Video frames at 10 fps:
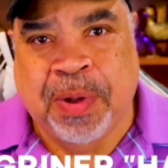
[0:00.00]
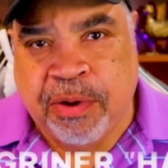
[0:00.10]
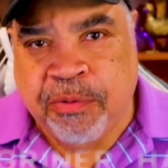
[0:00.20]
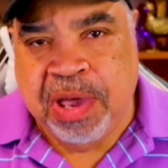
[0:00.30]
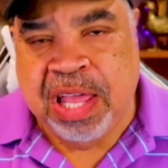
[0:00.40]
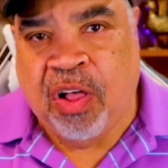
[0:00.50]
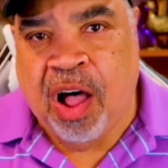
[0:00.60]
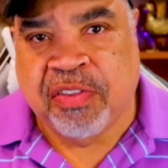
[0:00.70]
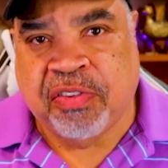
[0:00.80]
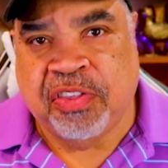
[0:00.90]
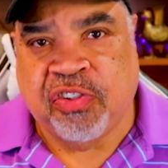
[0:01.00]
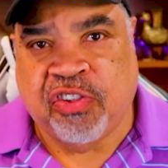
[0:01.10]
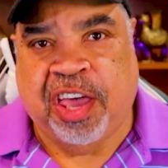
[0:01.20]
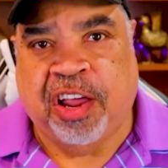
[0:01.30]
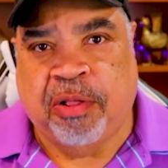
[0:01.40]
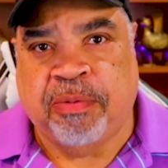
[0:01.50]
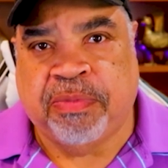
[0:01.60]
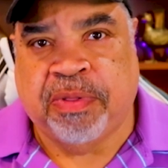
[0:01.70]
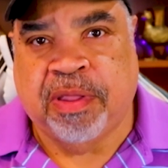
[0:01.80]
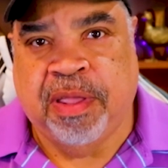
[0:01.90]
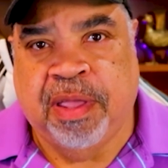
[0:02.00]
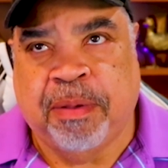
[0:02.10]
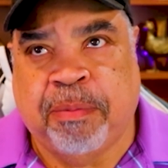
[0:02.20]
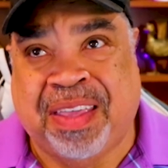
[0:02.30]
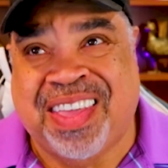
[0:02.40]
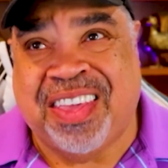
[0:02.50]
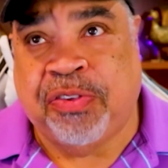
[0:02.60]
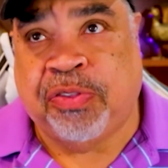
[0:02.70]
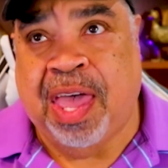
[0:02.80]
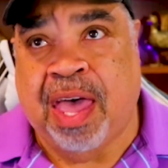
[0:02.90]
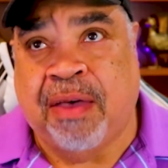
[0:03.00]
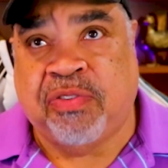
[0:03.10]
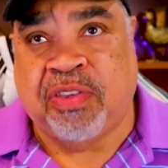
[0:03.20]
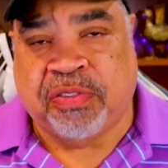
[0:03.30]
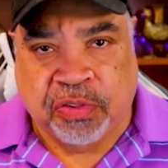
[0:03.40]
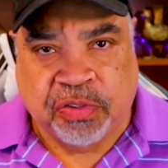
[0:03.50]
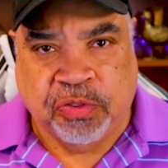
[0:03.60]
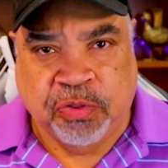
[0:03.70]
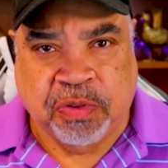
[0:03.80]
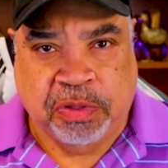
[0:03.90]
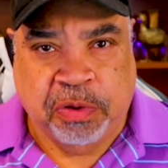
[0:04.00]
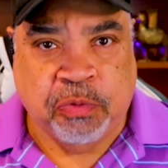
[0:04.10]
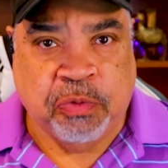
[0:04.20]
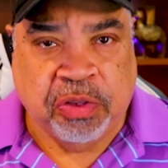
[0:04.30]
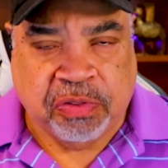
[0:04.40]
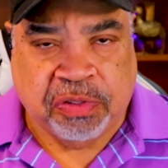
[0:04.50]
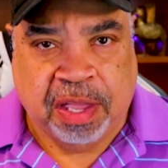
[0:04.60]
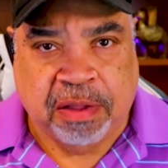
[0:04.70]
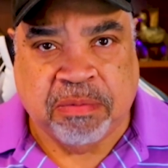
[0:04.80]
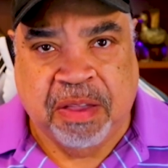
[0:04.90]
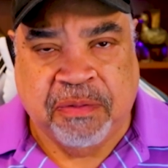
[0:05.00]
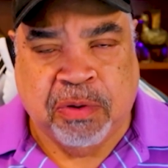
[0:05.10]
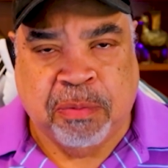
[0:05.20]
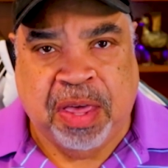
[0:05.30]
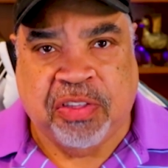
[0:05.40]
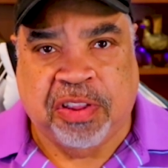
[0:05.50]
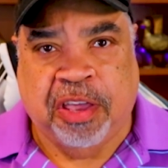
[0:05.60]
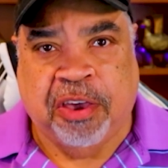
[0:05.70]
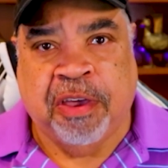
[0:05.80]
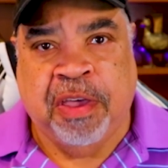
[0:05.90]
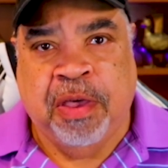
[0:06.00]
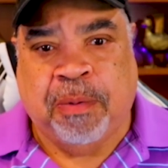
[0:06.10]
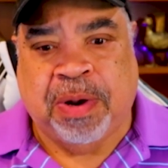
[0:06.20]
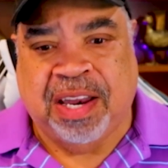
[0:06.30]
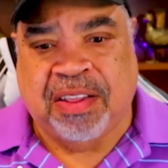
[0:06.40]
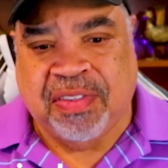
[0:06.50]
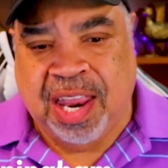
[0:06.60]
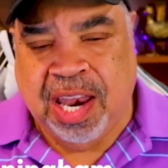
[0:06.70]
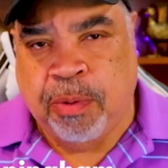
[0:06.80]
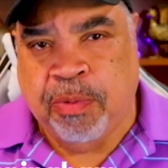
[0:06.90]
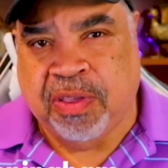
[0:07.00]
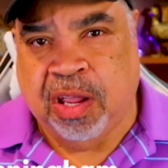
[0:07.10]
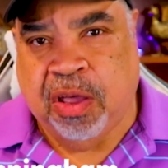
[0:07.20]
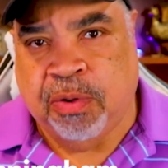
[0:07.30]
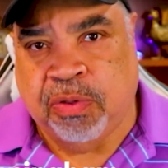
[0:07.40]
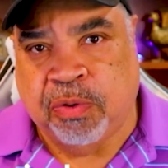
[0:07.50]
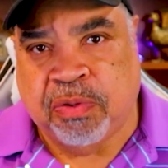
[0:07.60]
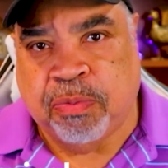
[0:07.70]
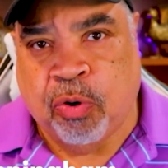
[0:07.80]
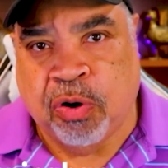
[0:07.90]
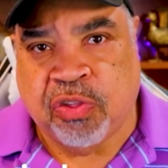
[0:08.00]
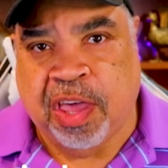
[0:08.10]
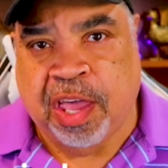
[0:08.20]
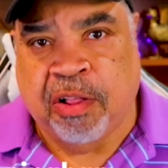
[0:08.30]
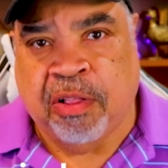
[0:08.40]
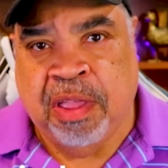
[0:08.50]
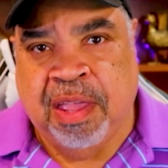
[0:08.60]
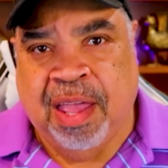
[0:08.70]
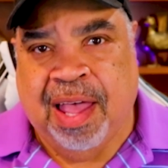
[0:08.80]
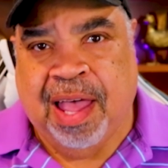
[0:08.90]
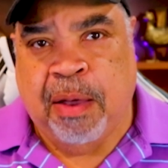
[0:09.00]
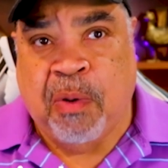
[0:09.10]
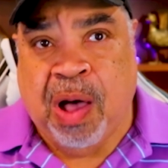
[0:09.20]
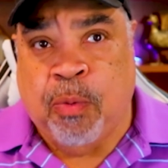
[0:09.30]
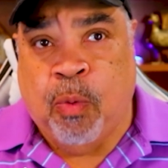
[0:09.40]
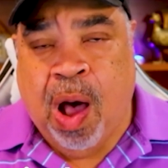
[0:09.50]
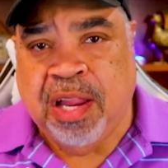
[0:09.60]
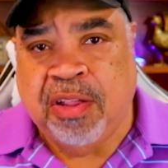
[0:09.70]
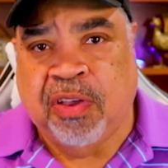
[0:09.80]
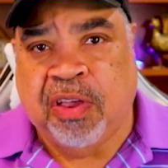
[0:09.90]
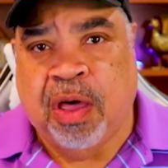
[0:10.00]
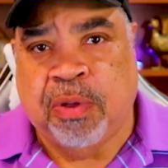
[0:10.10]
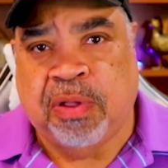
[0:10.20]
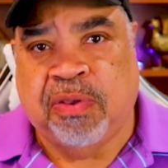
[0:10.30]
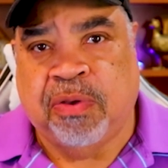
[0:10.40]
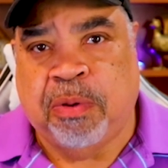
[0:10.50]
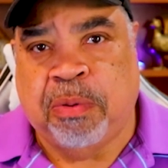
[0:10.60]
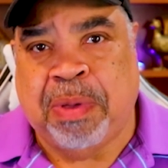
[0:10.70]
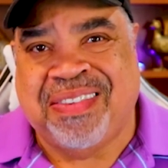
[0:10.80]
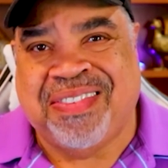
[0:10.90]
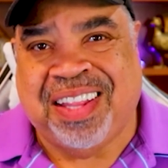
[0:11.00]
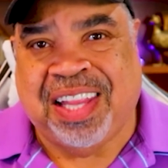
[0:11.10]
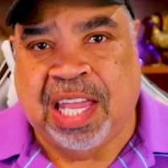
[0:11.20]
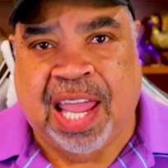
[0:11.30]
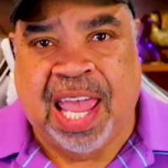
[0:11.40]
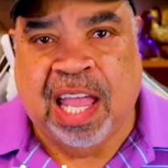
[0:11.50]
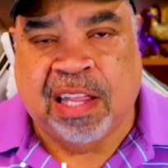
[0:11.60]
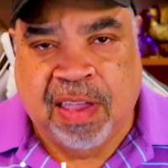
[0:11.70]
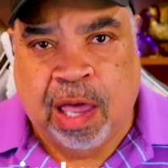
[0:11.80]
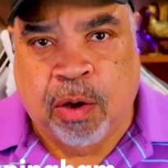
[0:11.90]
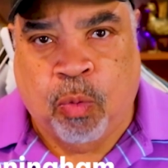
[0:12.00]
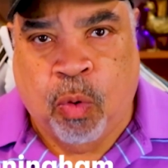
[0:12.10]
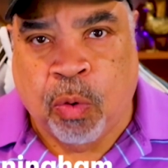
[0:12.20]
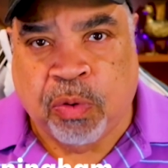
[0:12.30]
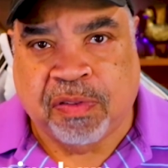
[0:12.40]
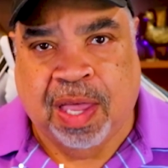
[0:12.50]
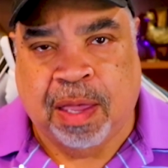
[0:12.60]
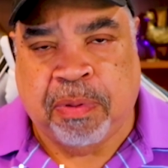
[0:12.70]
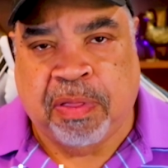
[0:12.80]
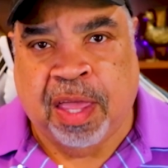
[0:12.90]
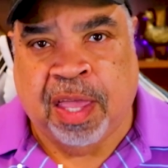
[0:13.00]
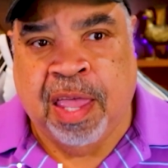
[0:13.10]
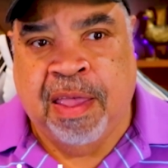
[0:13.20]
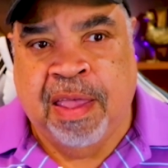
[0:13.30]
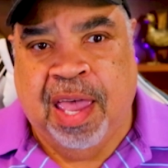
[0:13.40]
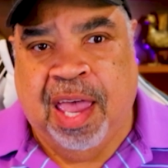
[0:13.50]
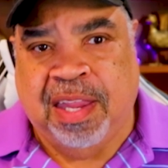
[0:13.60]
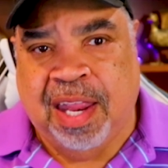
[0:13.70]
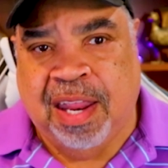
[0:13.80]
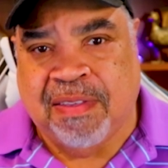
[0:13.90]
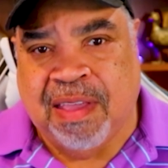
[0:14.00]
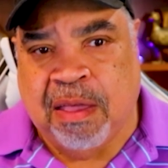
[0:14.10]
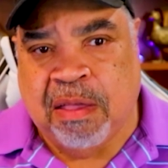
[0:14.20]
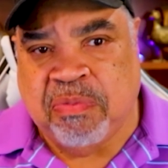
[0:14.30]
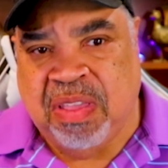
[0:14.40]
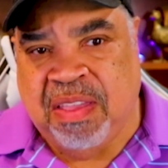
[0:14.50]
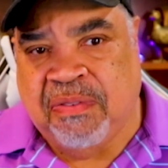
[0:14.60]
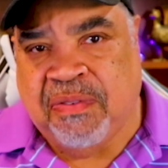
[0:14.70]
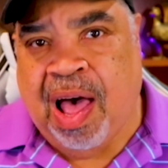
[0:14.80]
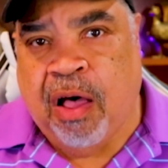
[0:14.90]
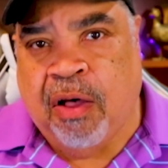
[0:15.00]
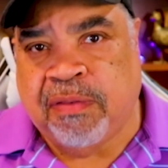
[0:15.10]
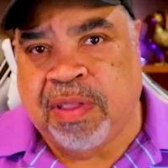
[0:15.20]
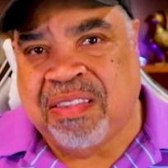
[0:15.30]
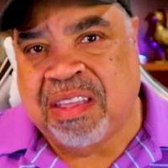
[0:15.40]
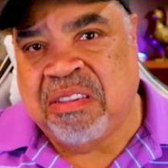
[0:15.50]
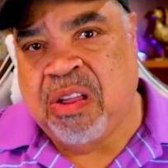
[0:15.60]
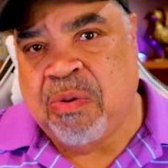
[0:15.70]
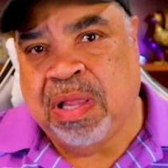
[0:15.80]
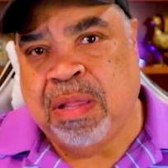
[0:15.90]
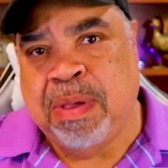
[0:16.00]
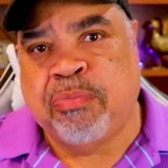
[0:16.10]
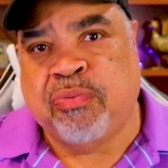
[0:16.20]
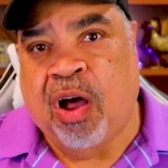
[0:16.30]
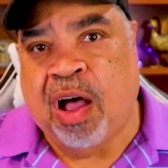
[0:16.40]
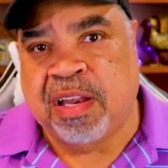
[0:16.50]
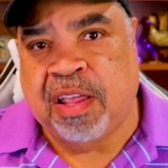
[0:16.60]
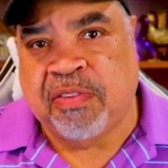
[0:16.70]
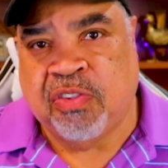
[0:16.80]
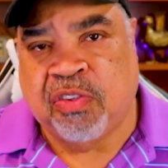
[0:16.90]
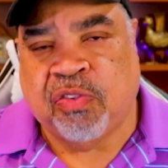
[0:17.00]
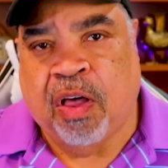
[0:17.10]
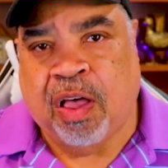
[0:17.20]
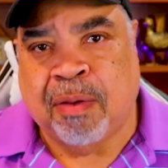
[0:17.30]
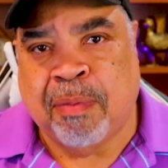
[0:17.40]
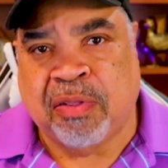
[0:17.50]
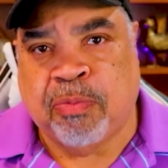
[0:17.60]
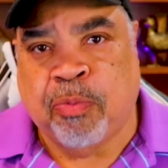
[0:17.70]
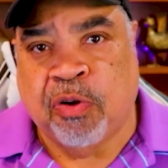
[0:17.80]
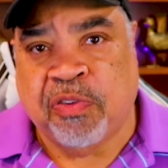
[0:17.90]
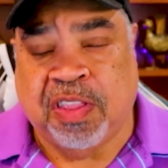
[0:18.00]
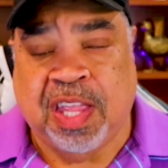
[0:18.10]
When I relaunched this channel, because I used to have just exclusively real estate information here, when I decided I was going to go into a sports channel, I wanted to go into basically an anti-woke type thing. And then as I evolved, I said, you know what, let me broaden this and just talk about sports.